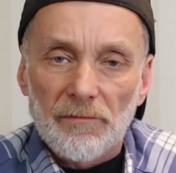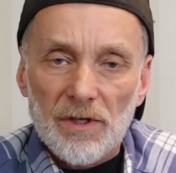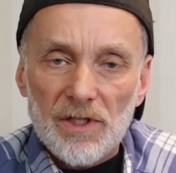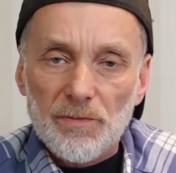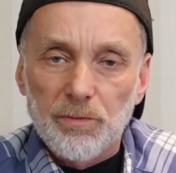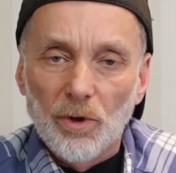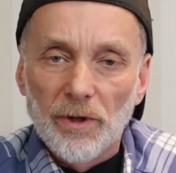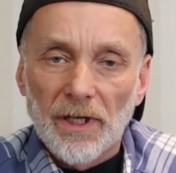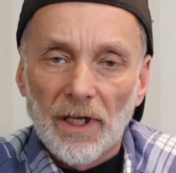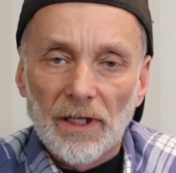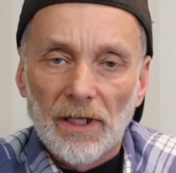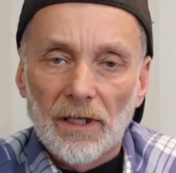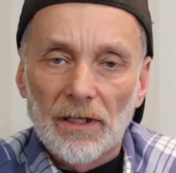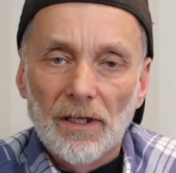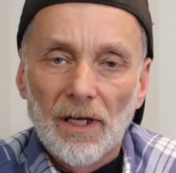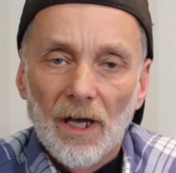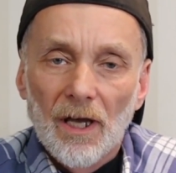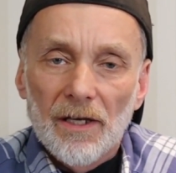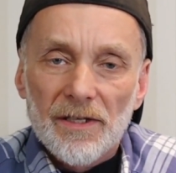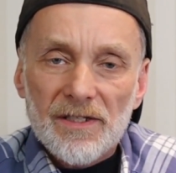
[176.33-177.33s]
I was putting
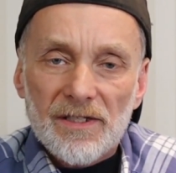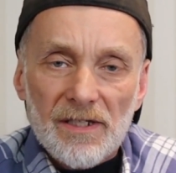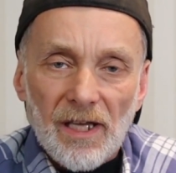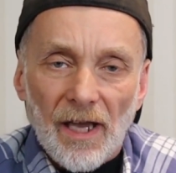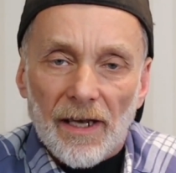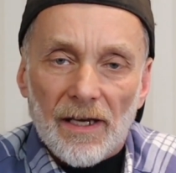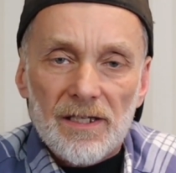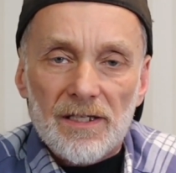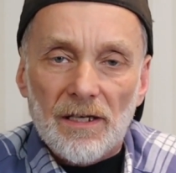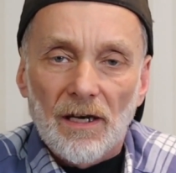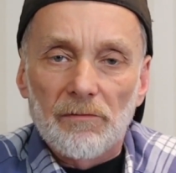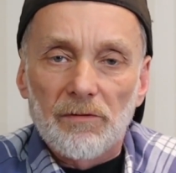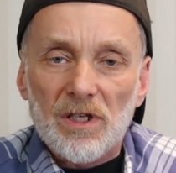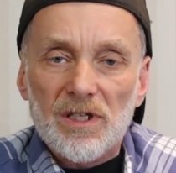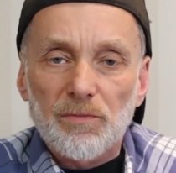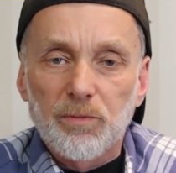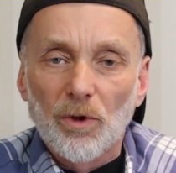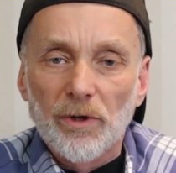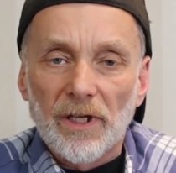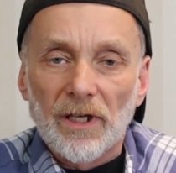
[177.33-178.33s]
in sex, I
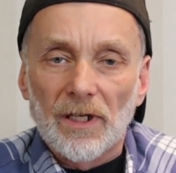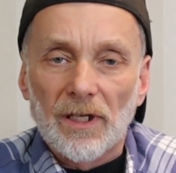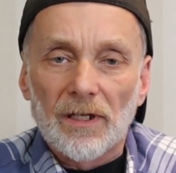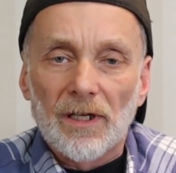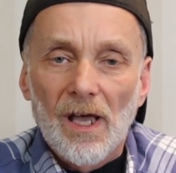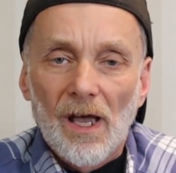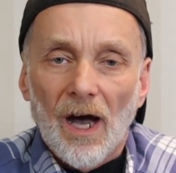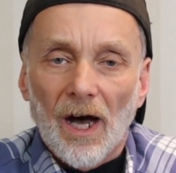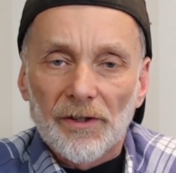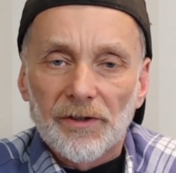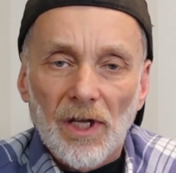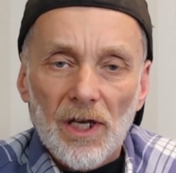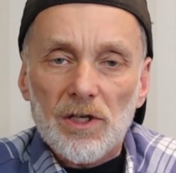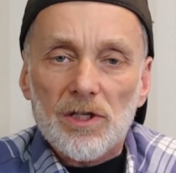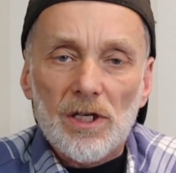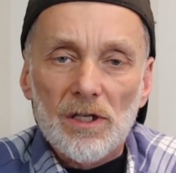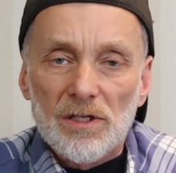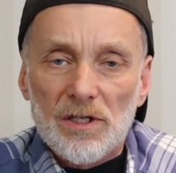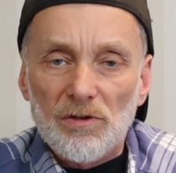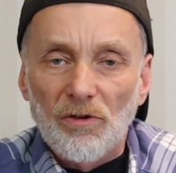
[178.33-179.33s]
was putting in
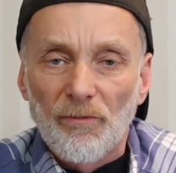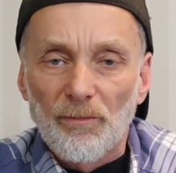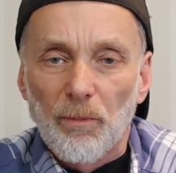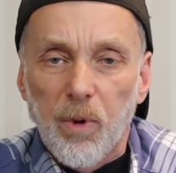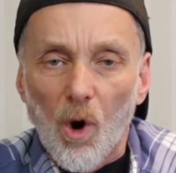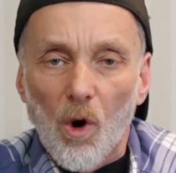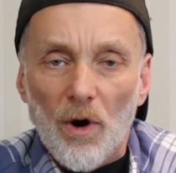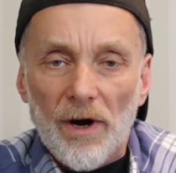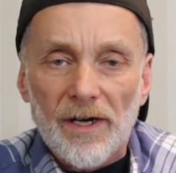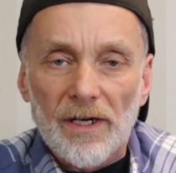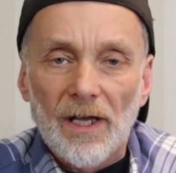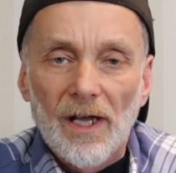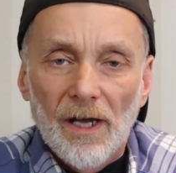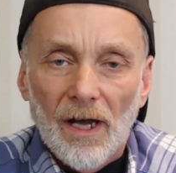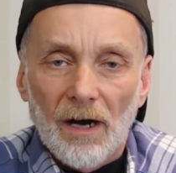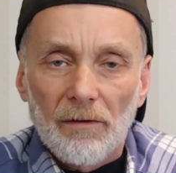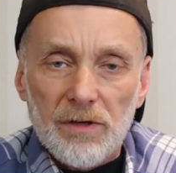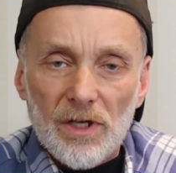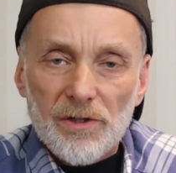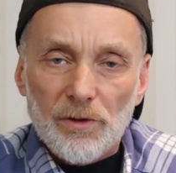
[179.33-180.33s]
addictions of porn,
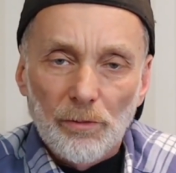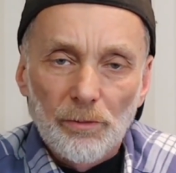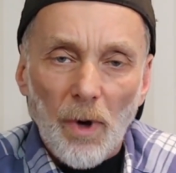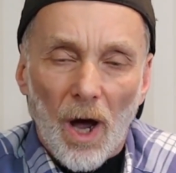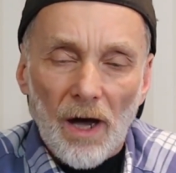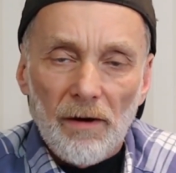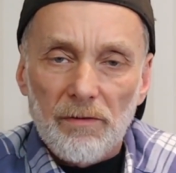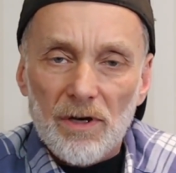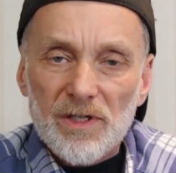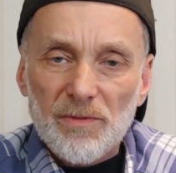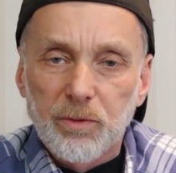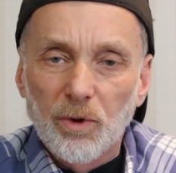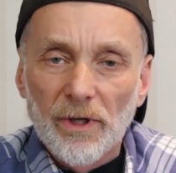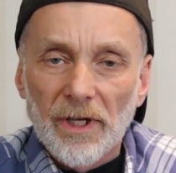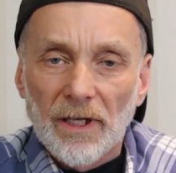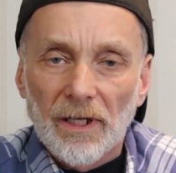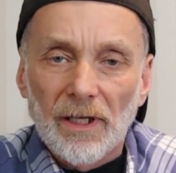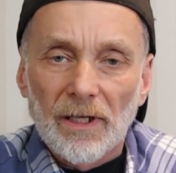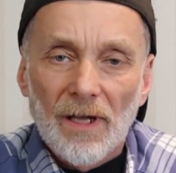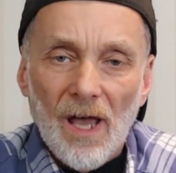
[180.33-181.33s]
I was
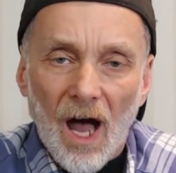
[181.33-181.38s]
putting